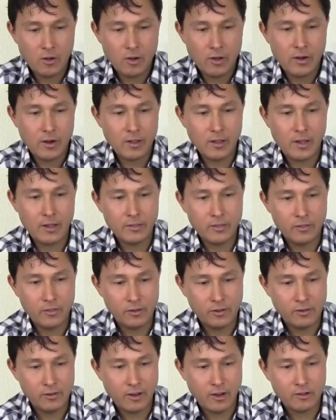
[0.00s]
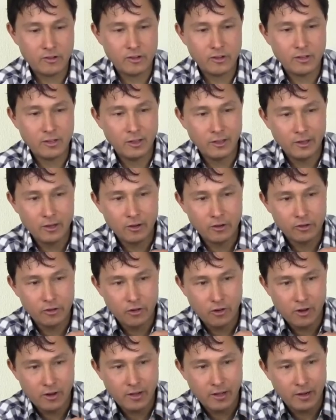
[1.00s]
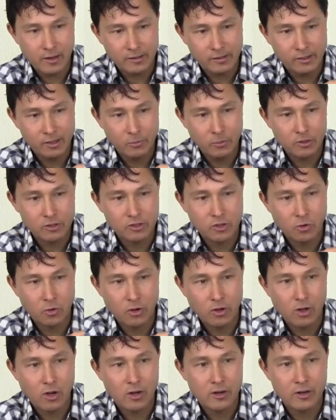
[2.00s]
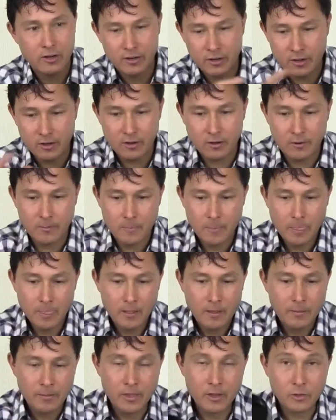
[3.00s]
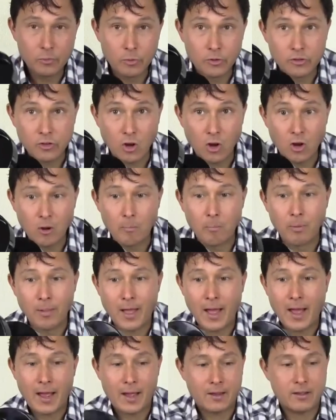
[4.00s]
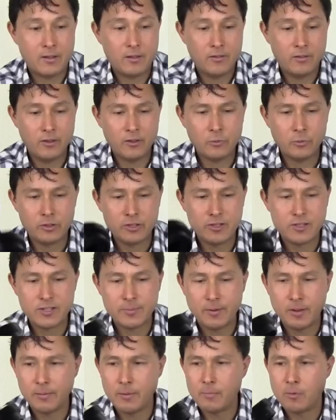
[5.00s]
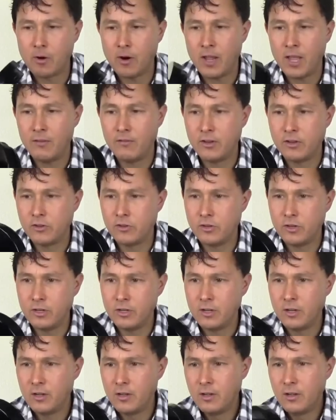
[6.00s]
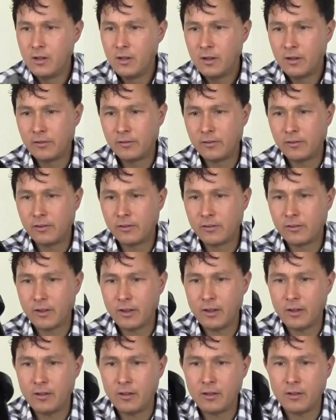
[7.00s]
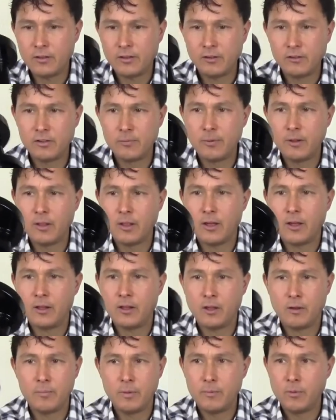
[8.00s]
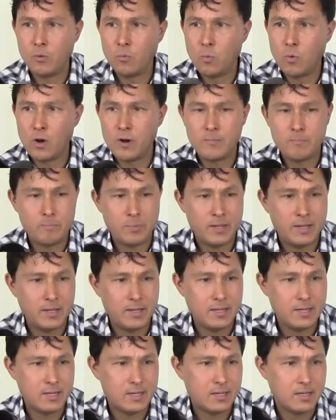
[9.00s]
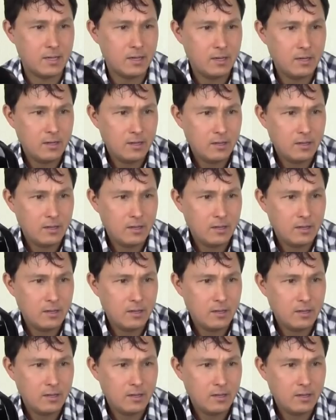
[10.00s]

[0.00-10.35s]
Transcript: Oh, and I like that this is actually clear so you can kind of see what's going on in here. This one's all black. This one seems to be a little more heavy duty because this is like, seems to be like maybe one piece